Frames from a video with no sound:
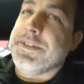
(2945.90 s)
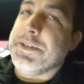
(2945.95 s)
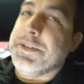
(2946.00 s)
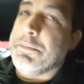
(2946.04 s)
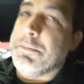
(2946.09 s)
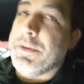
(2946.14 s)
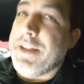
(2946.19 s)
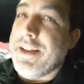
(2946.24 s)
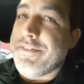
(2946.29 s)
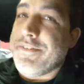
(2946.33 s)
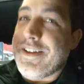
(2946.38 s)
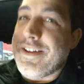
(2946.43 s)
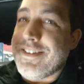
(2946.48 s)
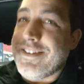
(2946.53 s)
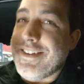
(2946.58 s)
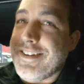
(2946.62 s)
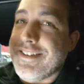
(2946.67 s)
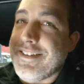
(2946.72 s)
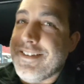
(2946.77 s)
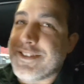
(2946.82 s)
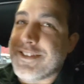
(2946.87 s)
But I found
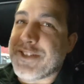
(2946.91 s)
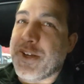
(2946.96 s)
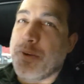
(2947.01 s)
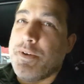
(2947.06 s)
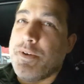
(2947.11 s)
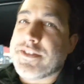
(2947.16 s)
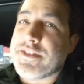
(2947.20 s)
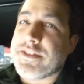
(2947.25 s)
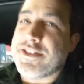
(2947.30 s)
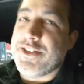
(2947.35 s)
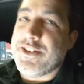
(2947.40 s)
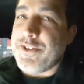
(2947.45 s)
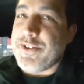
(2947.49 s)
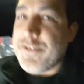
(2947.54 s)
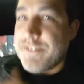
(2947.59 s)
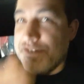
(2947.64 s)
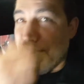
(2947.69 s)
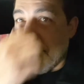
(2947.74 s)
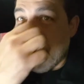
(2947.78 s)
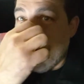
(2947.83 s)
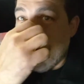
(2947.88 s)
it. It's always a tune.
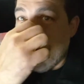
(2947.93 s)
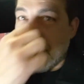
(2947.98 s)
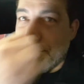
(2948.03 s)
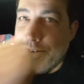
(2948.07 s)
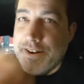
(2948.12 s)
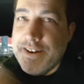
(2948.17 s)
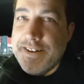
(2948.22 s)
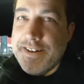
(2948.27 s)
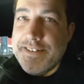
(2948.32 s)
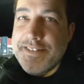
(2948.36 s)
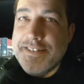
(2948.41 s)
Yeah, right.